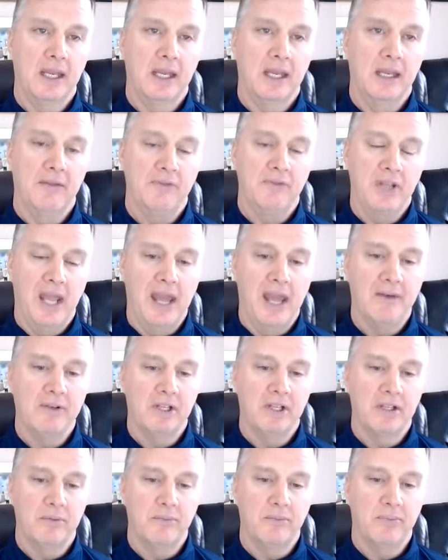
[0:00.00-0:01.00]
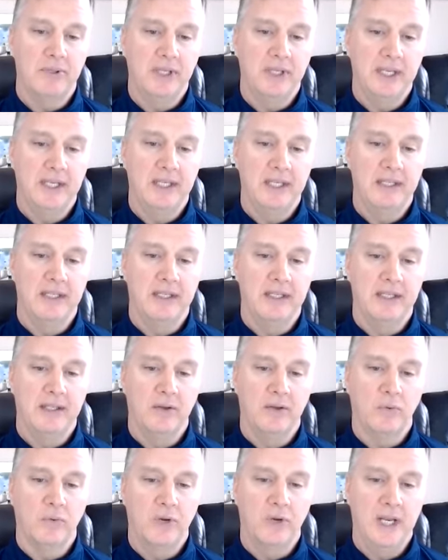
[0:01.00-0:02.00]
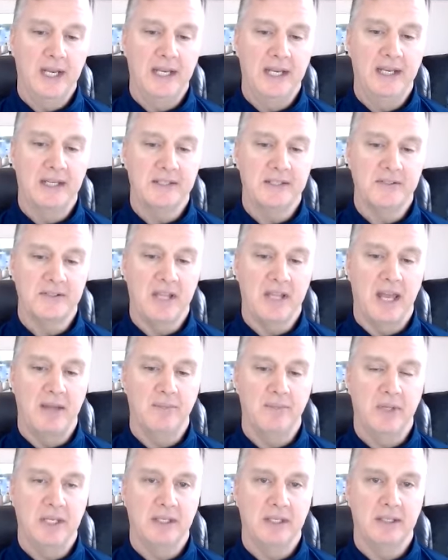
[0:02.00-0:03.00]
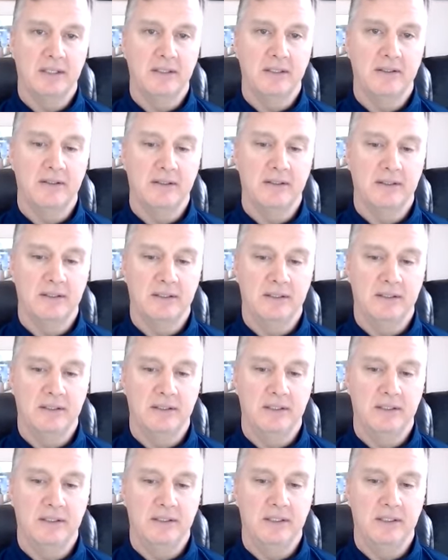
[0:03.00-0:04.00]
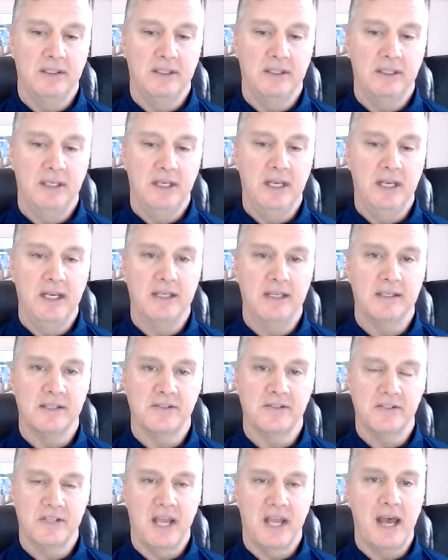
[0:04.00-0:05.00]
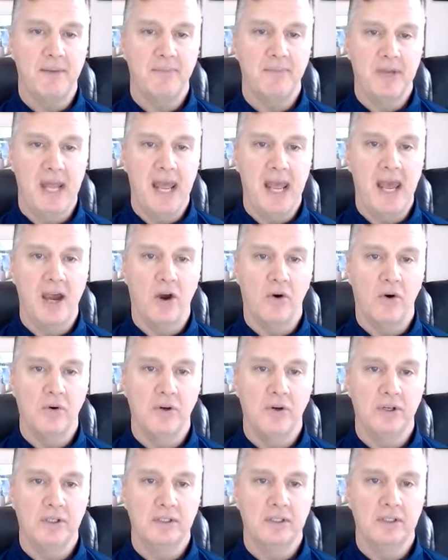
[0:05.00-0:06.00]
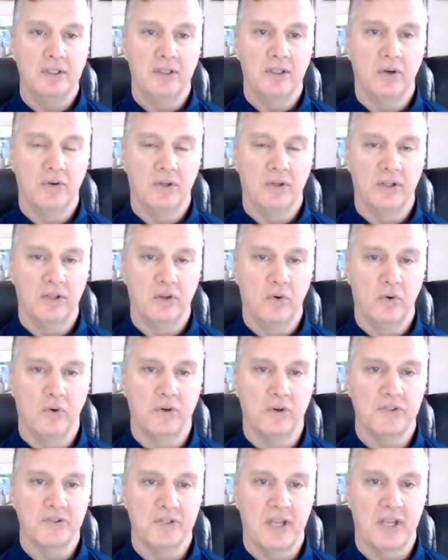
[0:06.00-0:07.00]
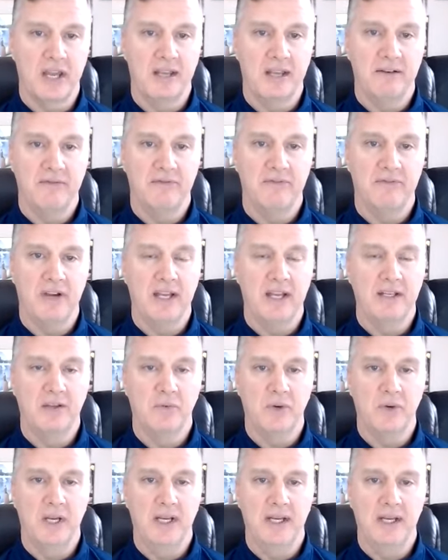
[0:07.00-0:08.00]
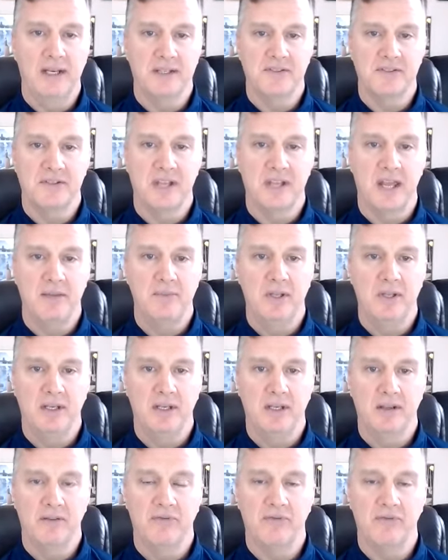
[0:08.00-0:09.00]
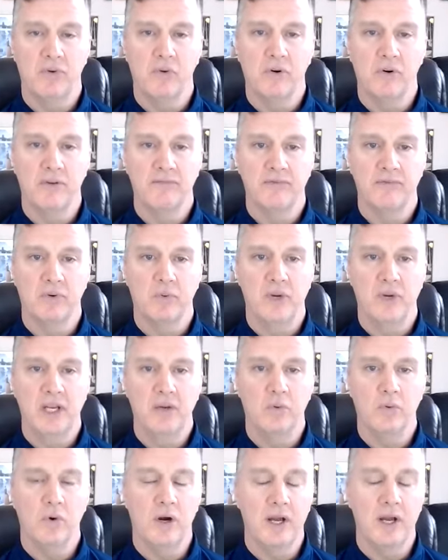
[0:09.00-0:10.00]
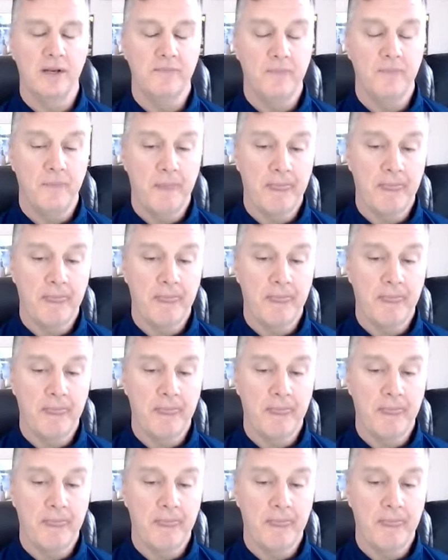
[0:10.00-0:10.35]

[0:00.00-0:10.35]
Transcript: If you haven't completed the reading assignment, you need to stop now, go to the course site, find the reading assignment in the form for week one,